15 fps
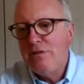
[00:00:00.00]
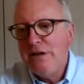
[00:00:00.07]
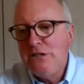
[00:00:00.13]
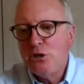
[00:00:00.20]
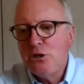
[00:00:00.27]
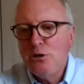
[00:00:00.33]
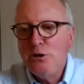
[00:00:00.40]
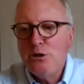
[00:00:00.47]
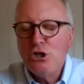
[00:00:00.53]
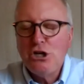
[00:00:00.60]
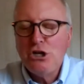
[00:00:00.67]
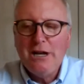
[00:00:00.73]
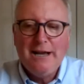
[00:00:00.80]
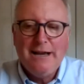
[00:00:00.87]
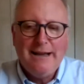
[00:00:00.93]
research
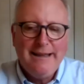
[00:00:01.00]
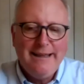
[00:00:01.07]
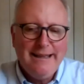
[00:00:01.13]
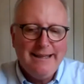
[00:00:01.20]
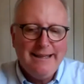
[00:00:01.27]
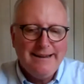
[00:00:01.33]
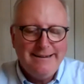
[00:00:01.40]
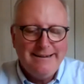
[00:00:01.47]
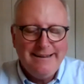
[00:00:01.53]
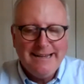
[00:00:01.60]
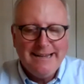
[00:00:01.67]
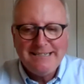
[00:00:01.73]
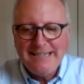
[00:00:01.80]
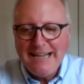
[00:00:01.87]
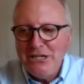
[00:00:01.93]
and
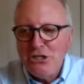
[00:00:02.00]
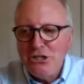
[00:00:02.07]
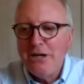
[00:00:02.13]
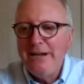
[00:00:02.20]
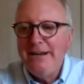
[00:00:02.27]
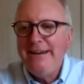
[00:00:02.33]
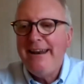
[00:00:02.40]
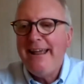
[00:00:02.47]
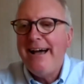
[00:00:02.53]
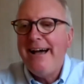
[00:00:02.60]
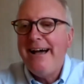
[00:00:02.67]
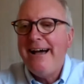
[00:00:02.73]
extension,